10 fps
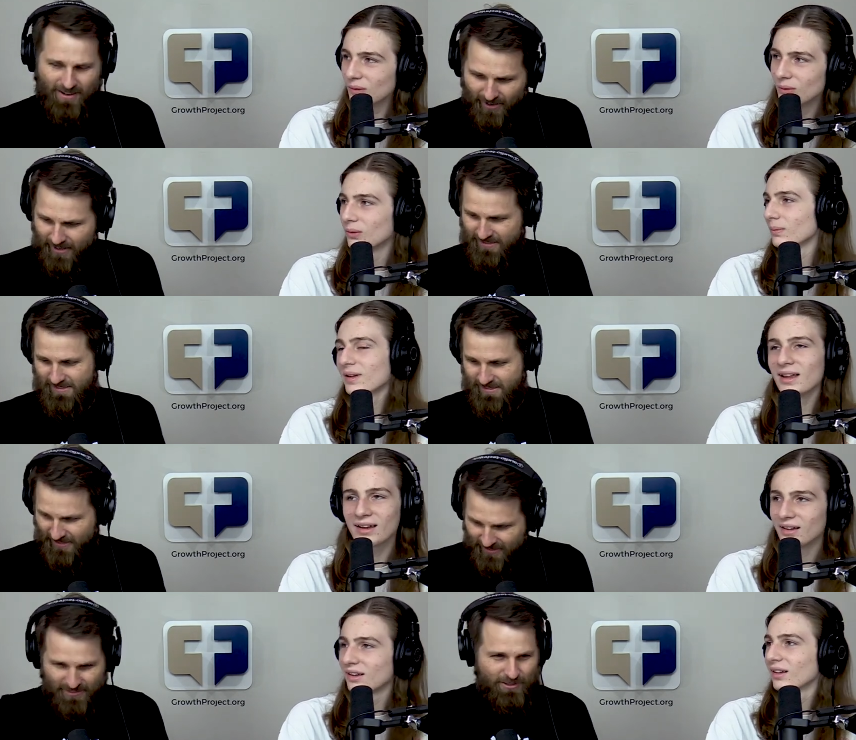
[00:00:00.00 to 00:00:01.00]
Speaker 1: All right, man.
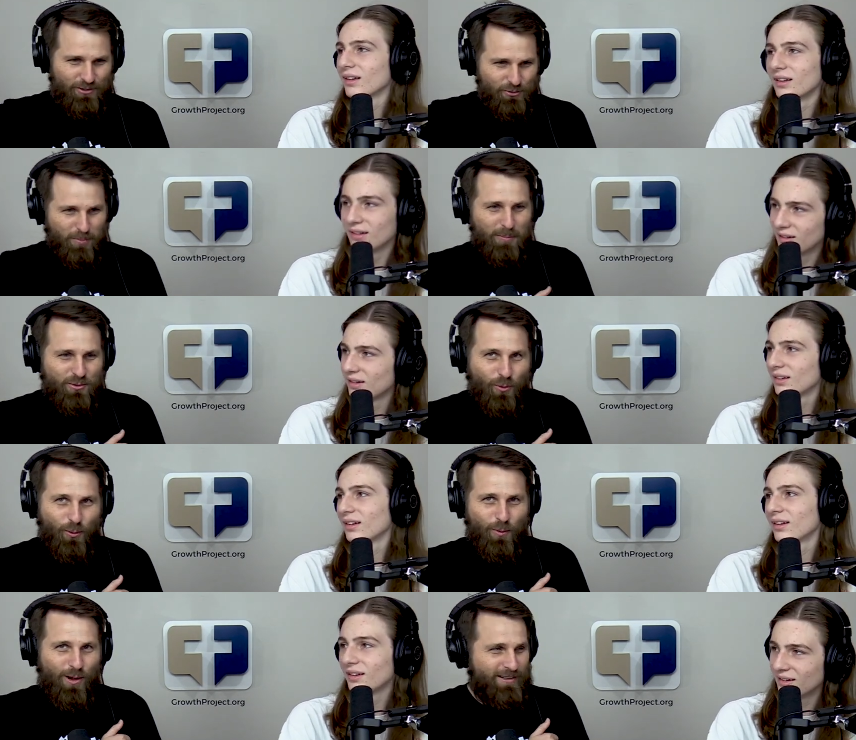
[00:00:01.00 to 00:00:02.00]
Goosebumps
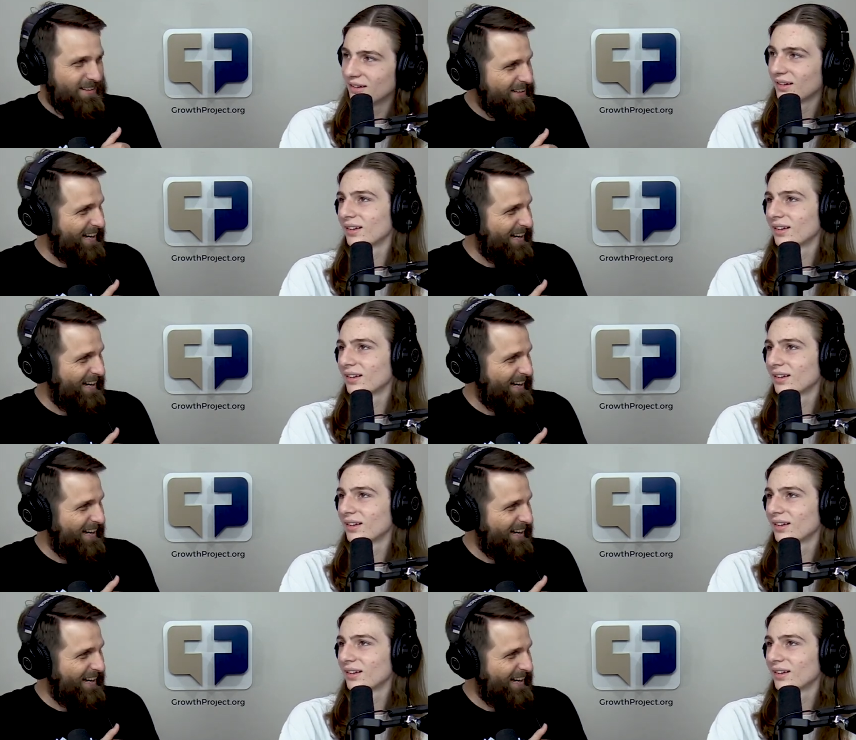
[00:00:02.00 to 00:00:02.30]
score one.